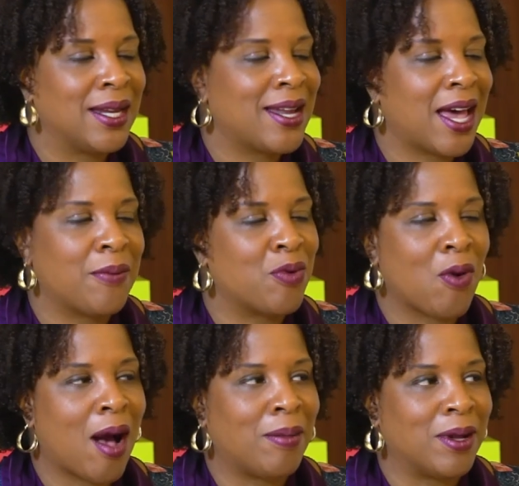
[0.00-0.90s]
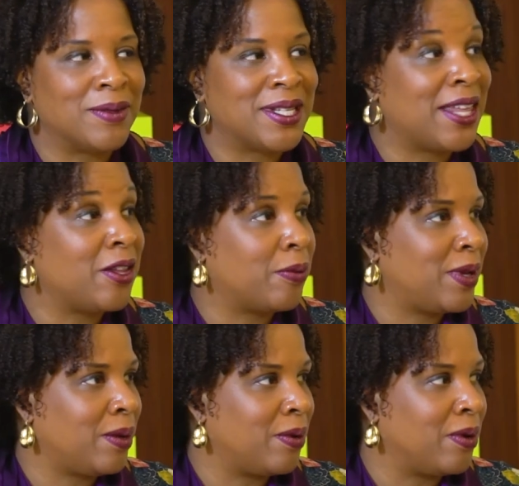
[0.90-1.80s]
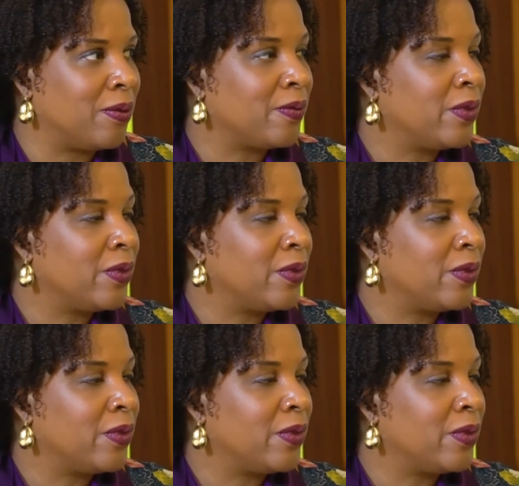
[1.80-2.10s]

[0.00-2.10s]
not problems and their people.